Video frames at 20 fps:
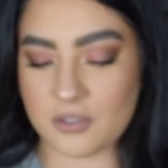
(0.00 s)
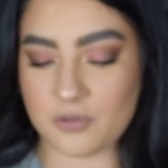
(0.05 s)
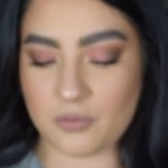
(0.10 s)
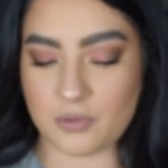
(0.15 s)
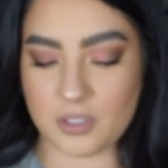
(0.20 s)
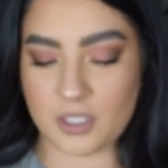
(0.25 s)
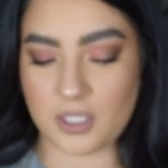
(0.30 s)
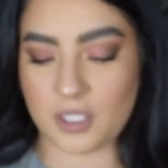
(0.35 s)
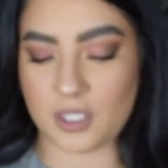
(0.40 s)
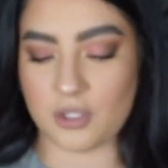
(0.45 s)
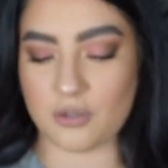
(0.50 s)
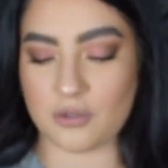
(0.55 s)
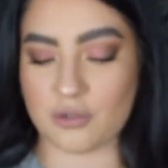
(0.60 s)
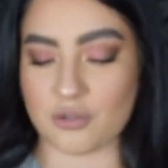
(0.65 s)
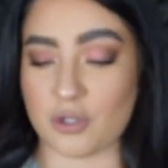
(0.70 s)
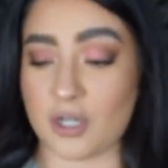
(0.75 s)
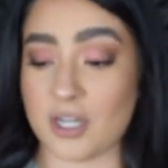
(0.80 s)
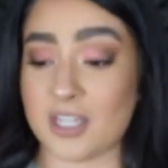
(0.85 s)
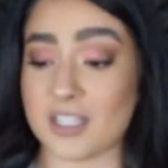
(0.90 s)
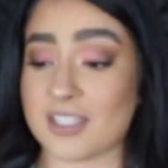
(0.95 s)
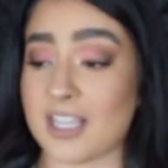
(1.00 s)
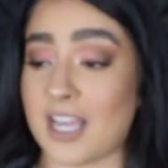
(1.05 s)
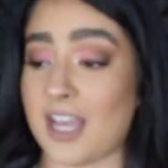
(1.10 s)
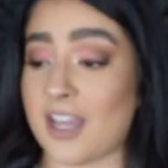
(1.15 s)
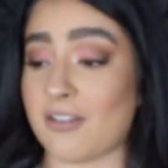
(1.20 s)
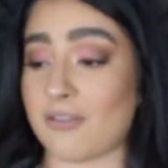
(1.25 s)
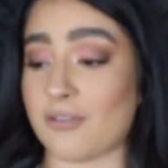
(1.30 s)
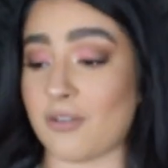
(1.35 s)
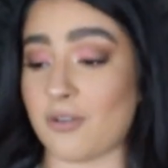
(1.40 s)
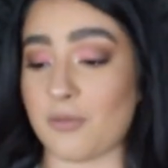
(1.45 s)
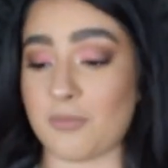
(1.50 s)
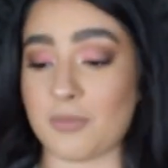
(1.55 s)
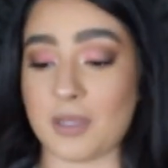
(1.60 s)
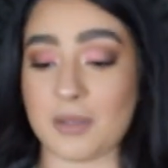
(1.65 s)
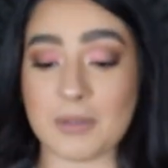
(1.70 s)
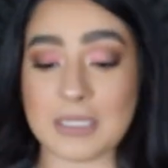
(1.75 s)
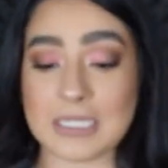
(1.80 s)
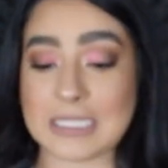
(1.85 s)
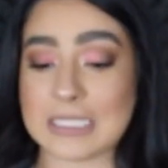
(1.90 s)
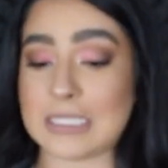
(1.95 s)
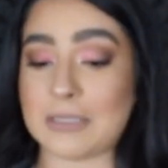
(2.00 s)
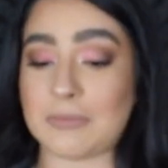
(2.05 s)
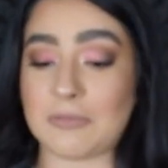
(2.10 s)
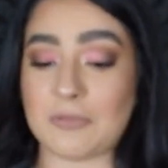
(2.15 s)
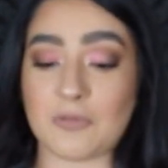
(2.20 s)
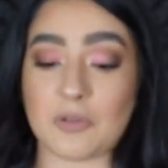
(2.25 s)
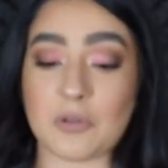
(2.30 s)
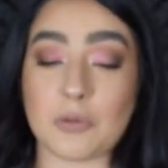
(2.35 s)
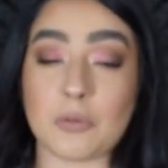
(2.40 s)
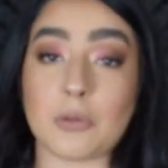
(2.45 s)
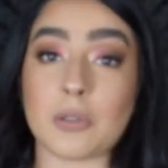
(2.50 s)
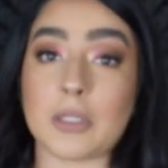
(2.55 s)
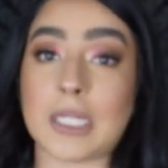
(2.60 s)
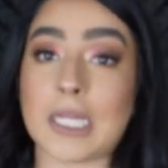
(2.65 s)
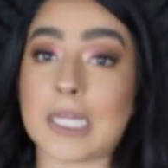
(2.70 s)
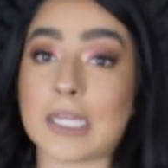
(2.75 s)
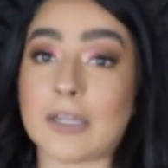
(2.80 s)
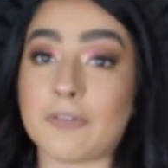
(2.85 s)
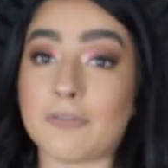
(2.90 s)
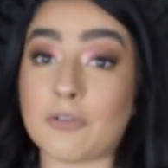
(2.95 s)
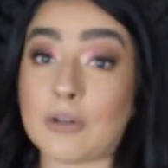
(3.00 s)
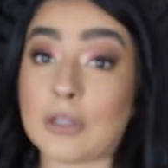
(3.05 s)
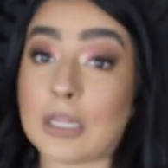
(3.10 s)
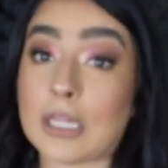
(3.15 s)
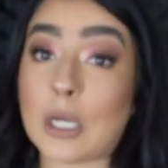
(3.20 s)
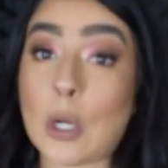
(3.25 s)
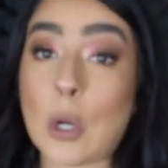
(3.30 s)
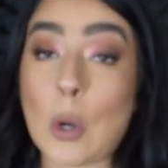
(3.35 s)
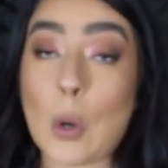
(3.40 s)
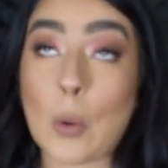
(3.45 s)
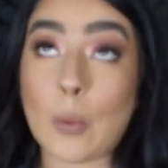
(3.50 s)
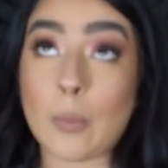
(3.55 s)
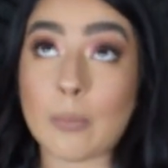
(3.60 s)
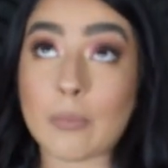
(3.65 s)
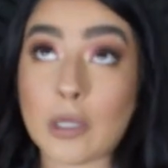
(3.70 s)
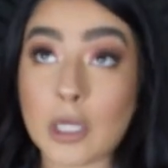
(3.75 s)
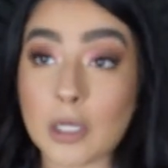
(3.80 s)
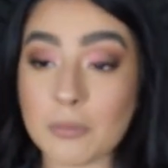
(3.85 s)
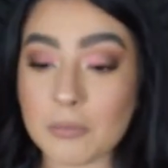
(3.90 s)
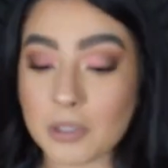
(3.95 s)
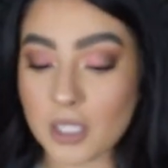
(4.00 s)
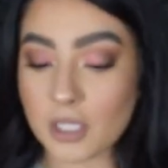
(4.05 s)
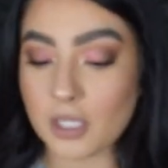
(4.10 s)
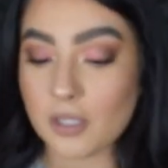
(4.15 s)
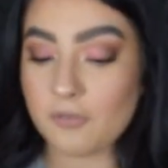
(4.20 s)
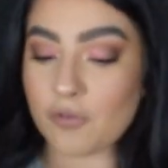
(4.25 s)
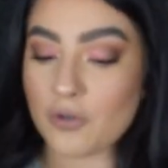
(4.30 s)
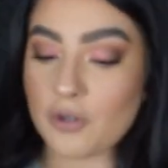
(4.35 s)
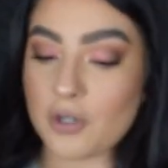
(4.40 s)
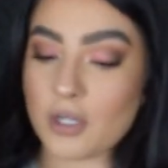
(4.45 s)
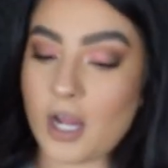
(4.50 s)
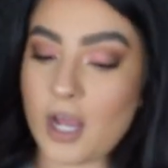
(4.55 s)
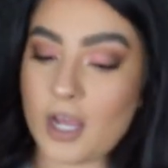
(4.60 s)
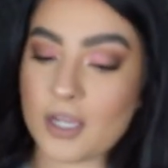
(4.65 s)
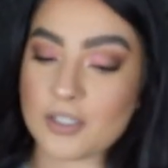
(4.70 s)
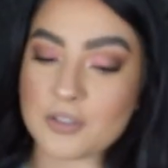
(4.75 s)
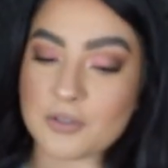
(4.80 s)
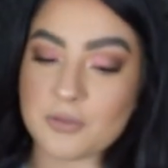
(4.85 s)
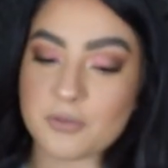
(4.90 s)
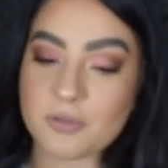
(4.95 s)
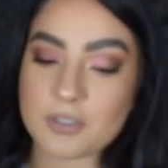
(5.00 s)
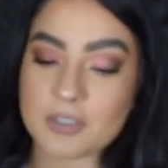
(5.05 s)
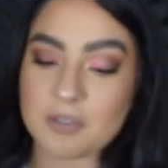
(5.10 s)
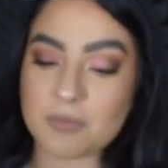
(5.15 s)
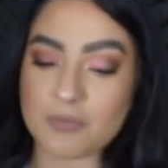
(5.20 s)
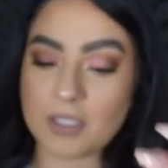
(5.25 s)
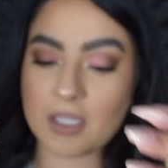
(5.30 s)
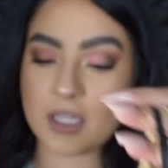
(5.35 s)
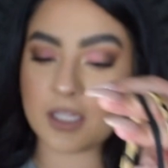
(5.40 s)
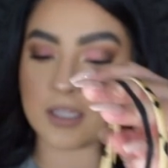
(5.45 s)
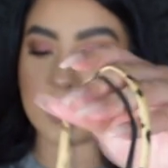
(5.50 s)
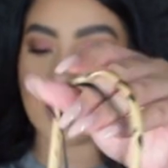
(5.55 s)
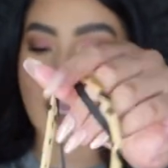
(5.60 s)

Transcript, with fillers: this really cute dress. I don't know, maybe some of you will like it for like homecoming if you're in high school or something like